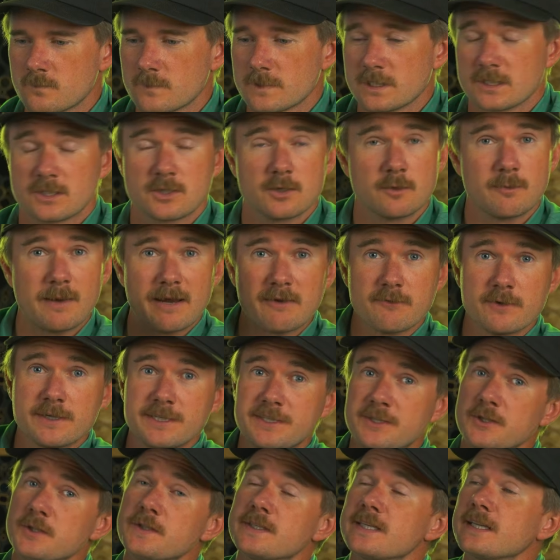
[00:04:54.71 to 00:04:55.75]
So by
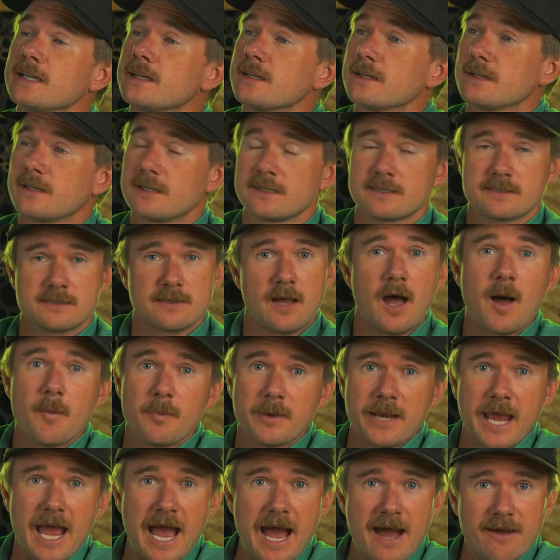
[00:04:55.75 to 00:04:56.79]
reducing a stop
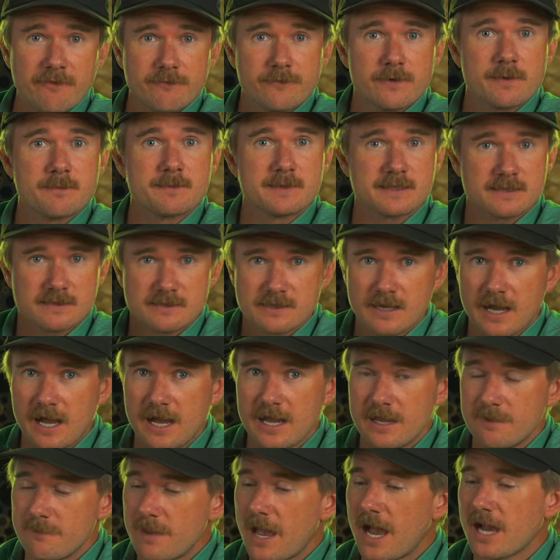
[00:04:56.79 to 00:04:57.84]
and a half from the
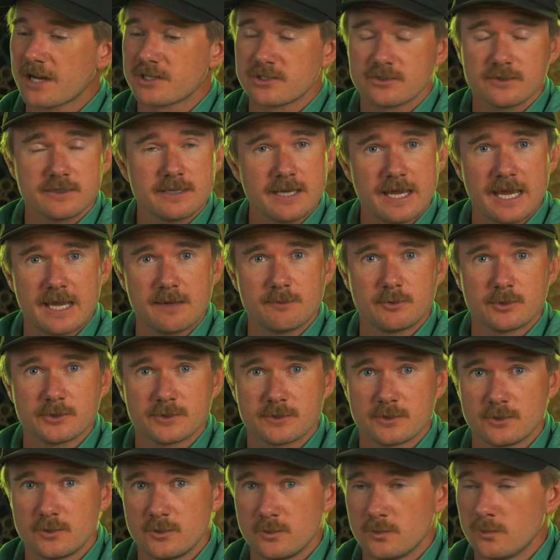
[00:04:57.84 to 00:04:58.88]
sky, I'm actually able
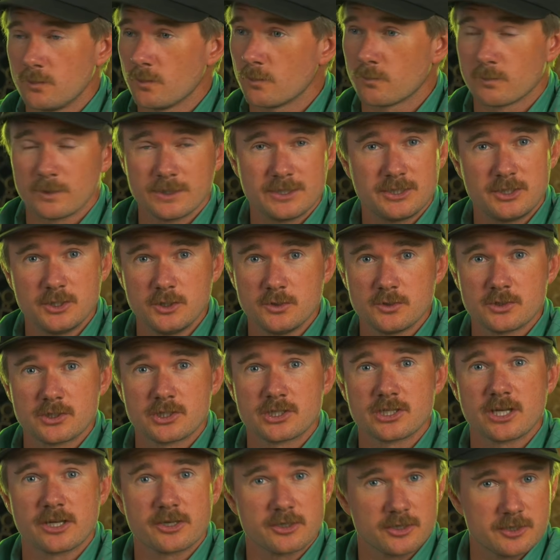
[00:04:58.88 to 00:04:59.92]
to reduce
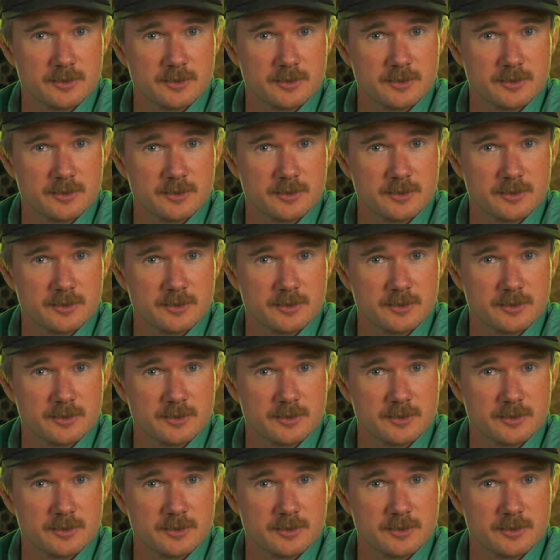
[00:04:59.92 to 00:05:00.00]
shutter